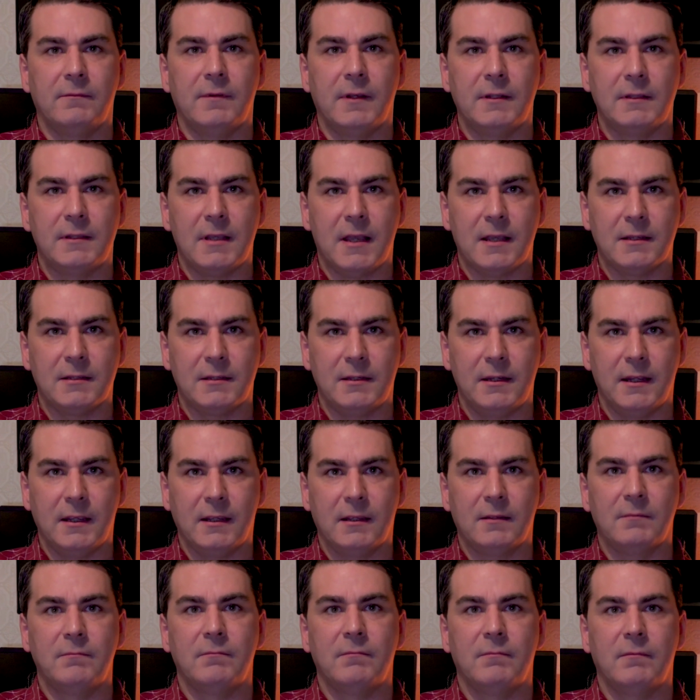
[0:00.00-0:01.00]

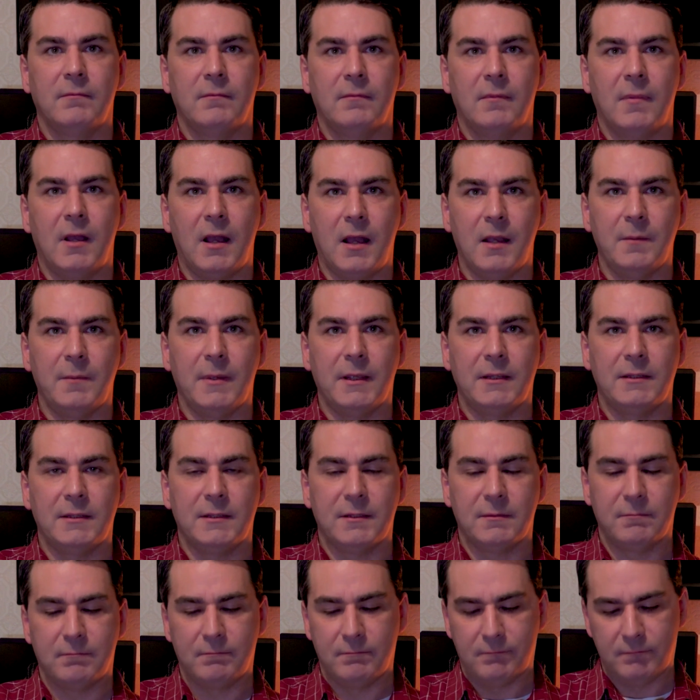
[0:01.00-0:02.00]
fantastic.
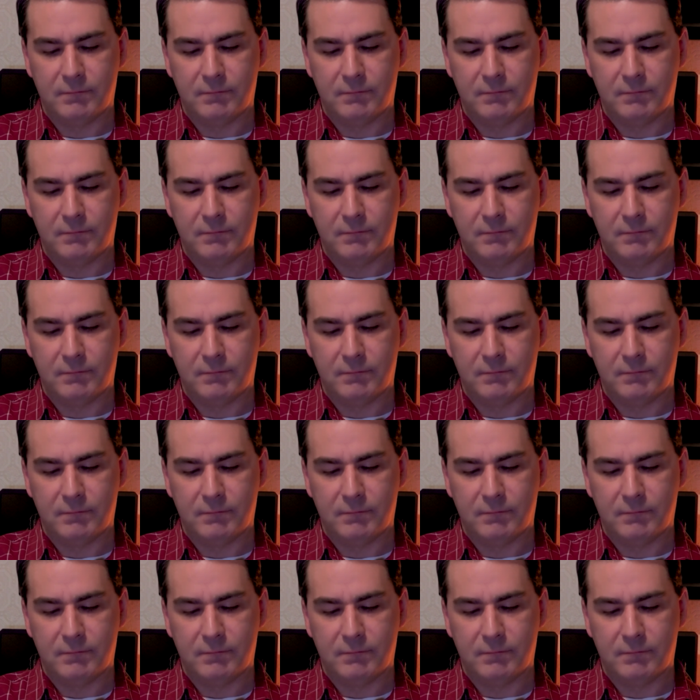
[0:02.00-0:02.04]
IBIS.